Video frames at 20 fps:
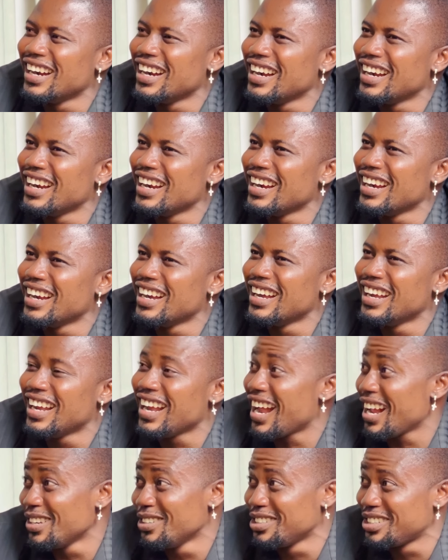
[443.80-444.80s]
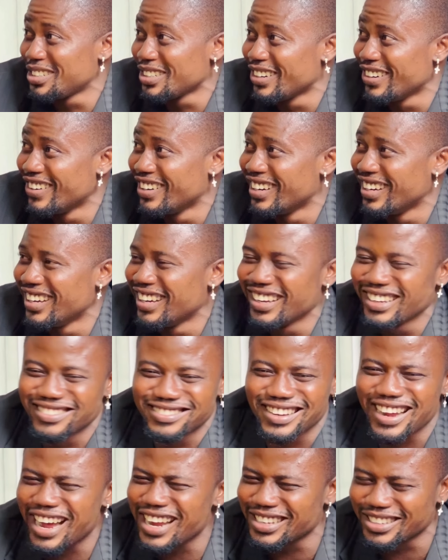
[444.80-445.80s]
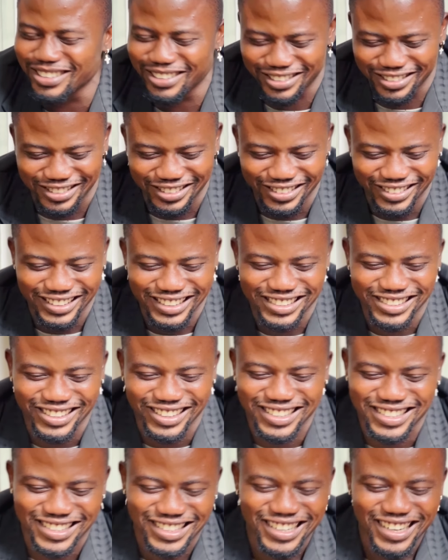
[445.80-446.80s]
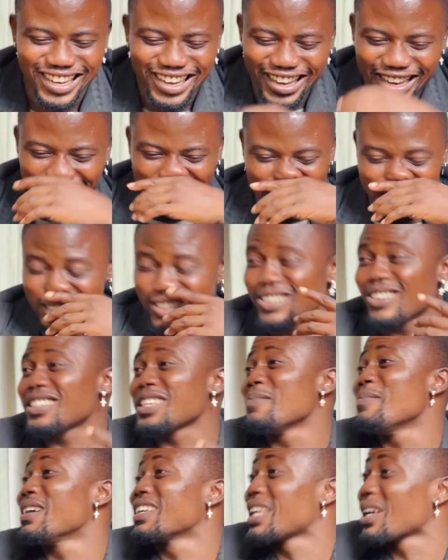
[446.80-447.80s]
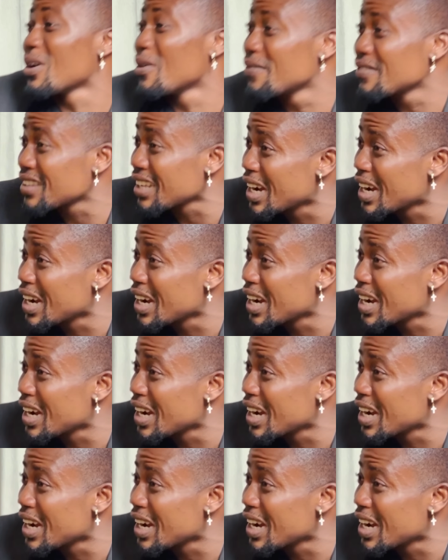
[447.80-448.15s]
You'll be okay. Are you sure? Mm-hmm. I told you. It's just a matter of